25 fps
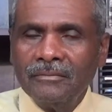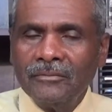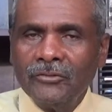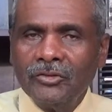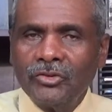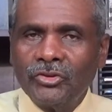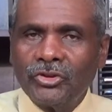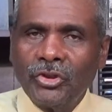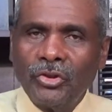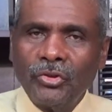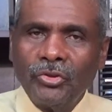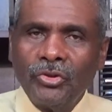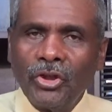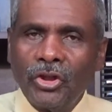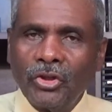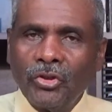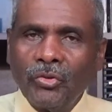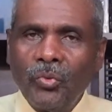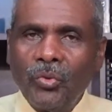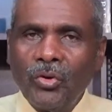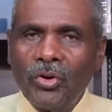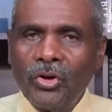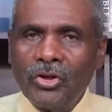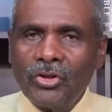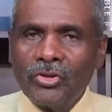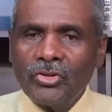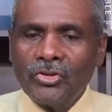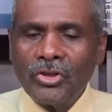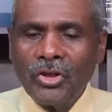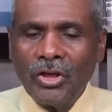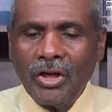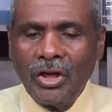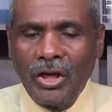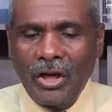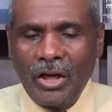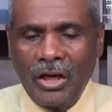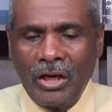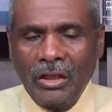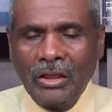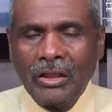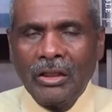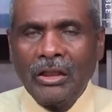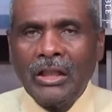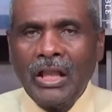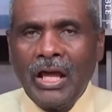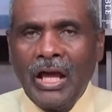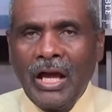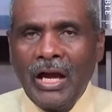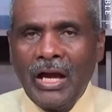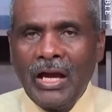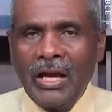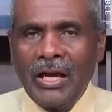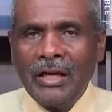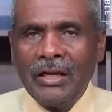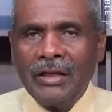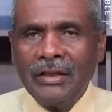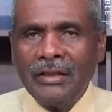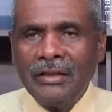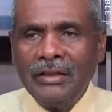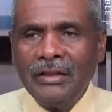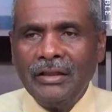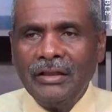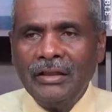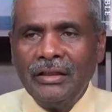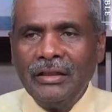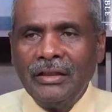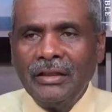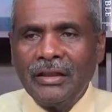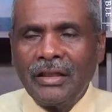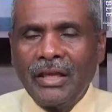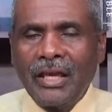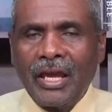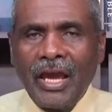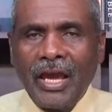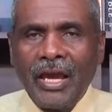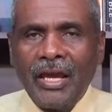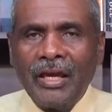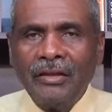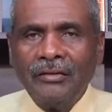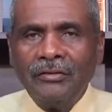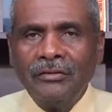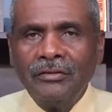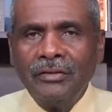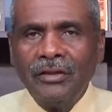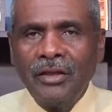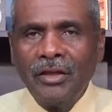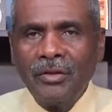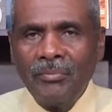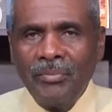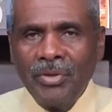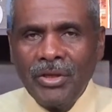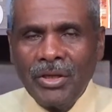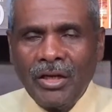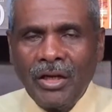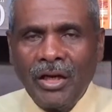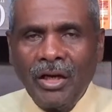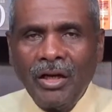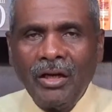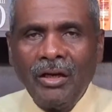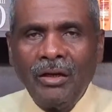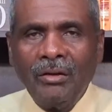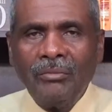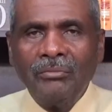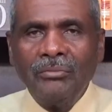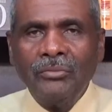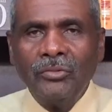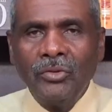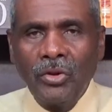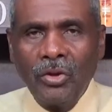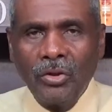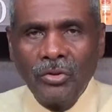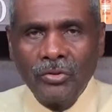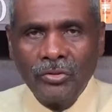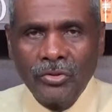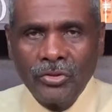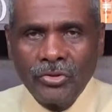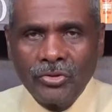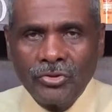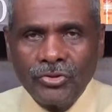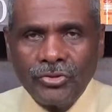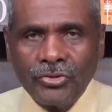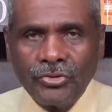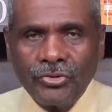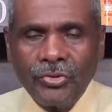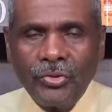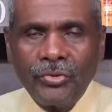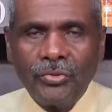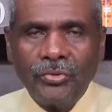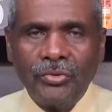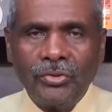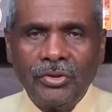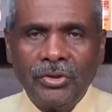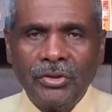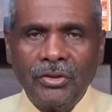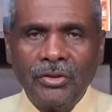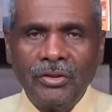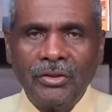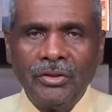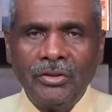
So in other words, a lie can become the truth.